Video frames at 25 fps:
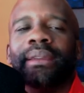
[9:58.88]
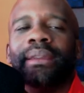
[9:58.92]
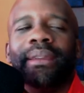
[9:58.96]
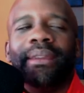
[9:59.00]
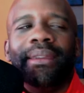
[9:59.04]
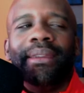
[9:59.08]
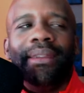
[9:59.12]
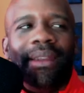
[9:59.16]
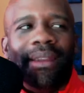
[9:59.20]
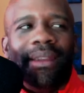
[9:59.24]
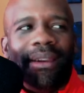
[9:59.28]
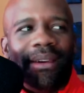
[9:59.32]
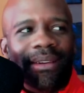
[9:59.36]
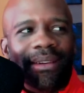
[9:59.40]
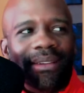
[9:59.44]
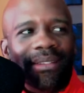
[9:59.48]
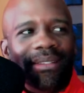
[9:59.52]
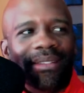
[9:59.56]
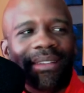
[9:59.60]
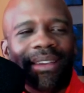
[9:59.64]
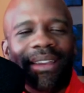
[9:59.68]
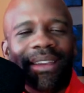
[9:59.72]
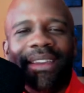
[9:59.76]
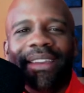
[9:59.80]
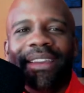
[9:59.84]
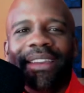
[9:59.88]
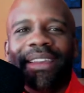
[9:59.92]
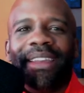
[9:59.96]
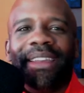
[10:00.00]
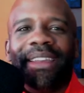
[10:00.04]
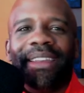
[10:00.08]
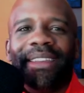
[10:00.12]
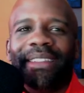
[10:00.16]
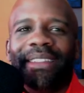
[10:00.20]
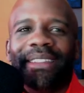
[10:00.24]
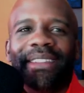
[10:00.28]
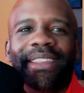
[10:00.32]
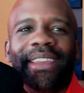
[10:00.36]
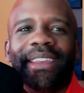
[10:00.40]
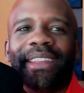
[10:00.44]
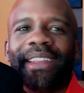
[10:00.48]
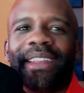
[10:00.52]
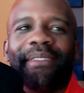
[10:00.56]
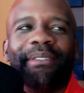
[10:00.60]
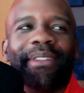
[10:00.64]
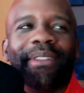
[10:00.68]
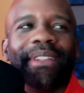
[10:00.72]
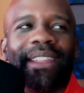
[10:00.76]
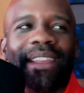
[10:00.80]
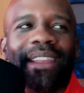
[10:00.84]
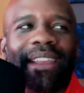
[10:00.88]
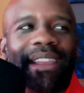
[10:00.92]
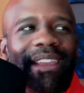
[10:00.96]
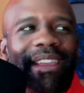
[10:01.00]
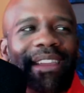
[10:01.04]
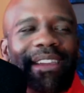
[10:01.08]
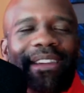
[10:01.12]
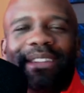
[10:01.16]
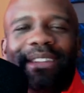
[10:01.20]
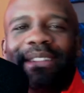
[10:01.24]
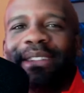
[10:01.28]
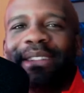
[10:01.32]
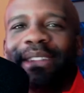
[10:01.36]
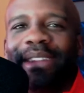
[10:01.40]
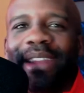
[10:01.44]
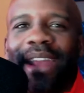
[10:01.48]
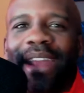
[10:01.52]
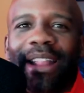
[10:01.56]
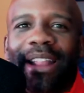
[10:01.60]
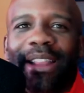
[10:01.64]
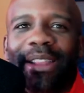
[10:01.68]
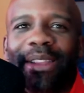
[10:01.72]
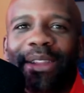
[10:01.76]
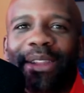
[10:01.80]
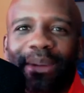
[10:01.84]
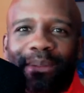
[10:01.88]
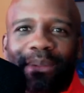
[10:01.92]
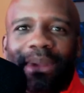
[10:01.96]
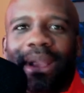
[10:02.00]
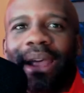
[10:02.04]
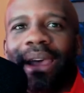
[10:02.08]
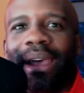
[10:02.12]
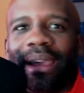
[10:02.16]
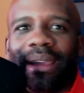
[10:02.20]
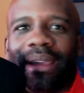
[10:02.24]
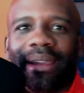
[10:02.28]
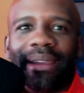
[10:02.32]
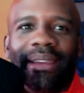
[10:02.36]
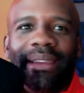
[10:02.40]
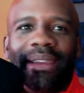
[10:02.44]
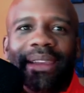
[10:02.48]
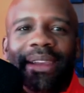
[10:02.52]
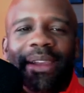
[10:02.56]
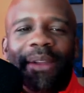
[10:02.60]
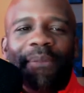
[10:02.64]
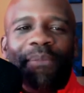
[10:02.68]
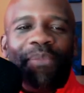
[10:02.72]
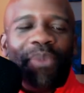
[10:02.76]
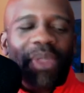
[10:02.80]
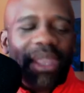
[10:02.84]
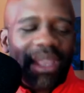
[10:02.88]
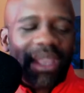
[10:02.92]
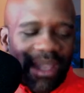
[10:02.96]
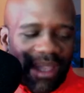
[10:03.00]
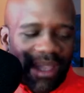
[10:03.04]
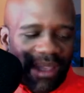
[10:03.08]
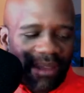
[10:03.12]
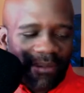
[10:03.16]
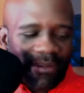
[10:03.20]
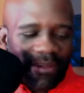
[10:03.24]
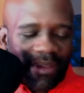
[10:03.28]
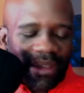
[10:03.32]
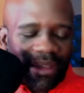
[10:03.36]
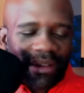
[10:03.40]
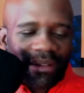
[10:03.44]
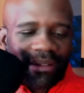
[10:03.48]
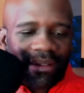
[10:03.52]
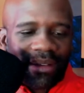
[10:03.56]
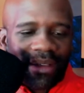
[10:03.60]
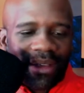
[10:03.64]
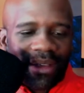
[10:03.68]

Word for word: you know, he did everything he could to not look black. He even